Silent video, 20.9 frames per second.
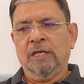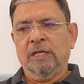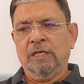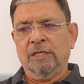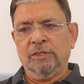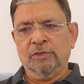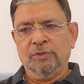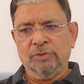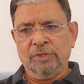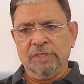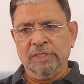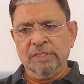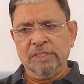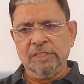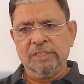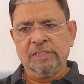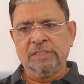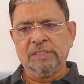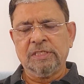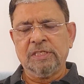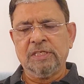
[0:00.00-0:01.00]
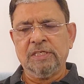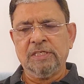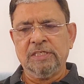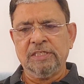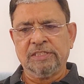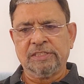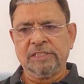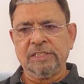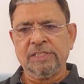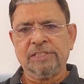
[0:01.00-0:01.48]
And during these
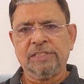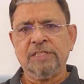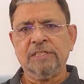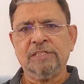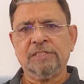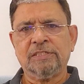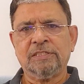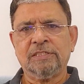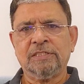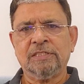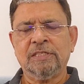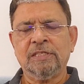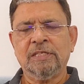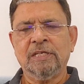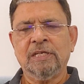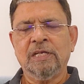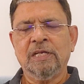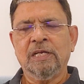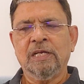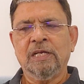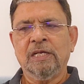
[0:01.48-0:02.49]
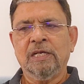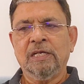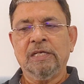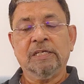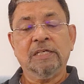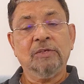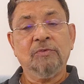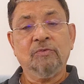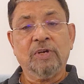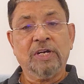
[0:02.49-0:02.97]
discussions,
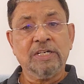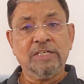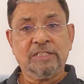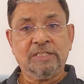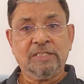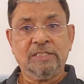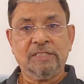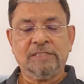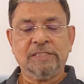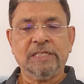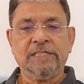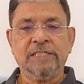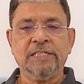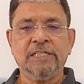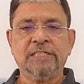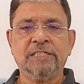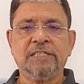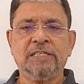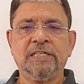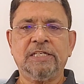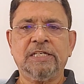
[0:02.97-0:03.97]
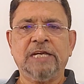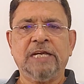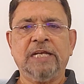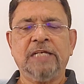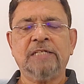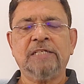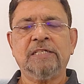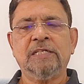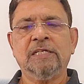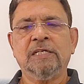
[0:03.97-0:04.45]
he once suggested
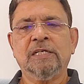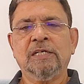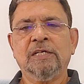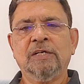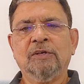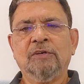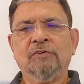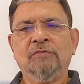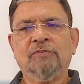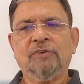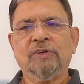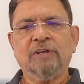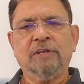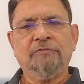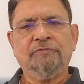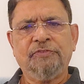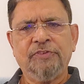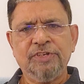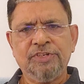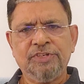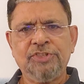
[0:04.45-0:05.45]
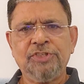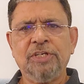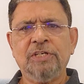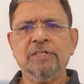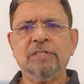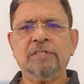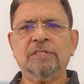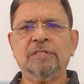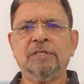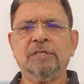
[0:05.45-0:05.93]
that for
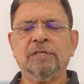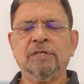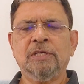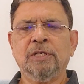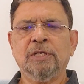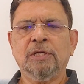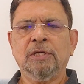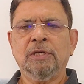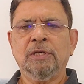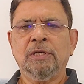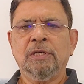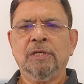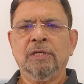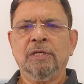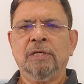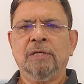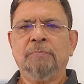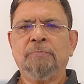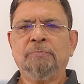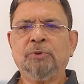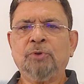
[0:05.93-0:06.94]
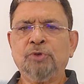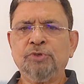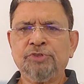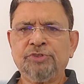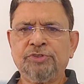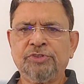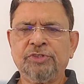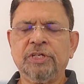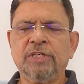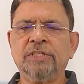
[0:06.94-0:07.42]
efficient
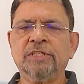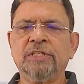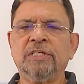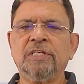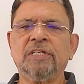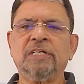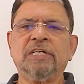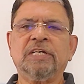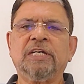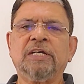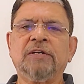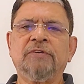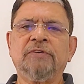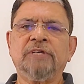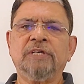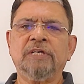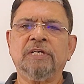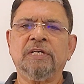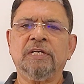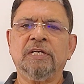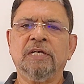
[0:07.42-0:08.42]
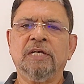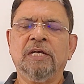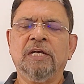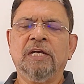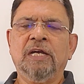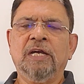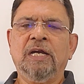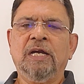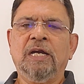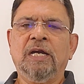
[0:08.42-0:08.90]
post-surgery recovery,
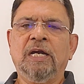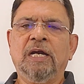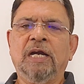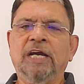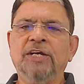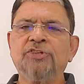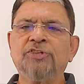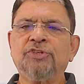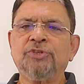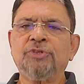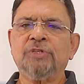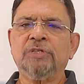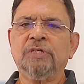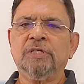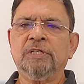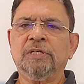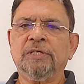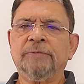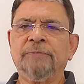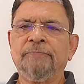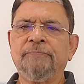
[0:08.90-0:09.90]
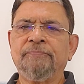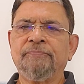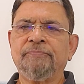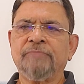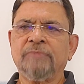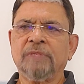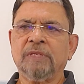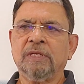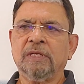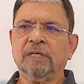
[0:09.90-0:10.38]
I should
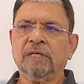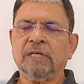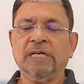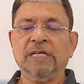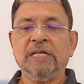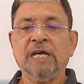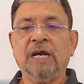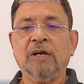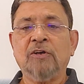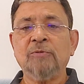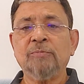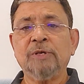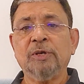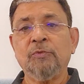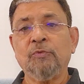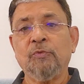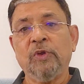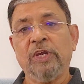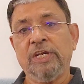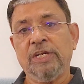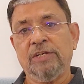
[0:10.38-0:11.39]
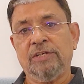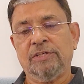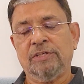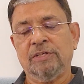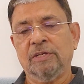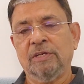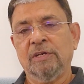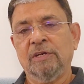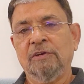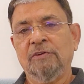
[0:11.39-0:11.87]
cut down my weight
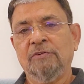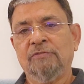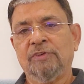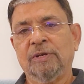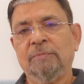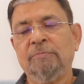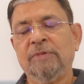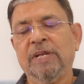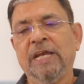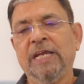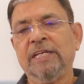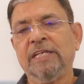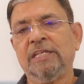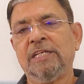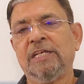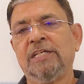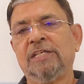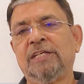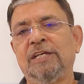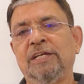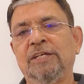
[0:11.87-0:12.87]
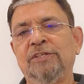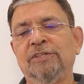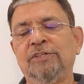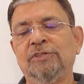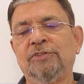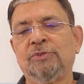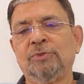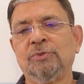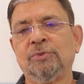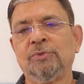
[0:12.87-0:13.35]
from 98
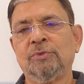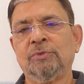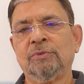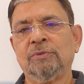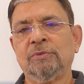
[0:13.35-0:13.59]
kg to